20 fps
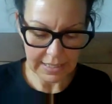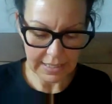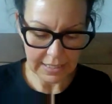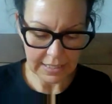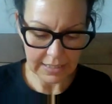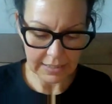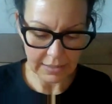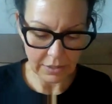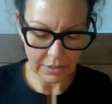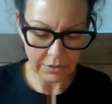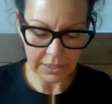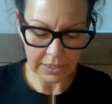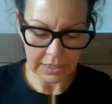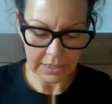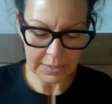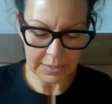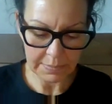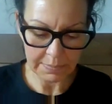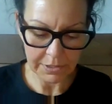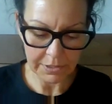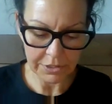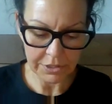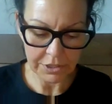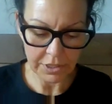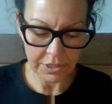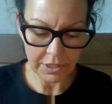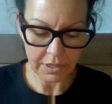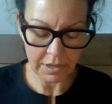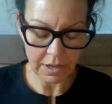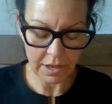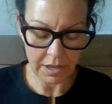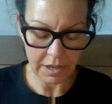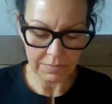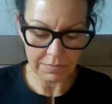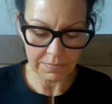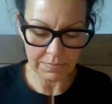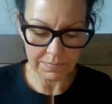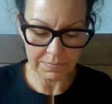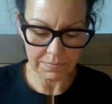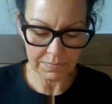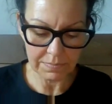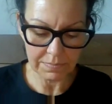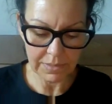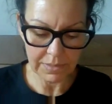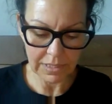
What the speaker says: basic, nothing special.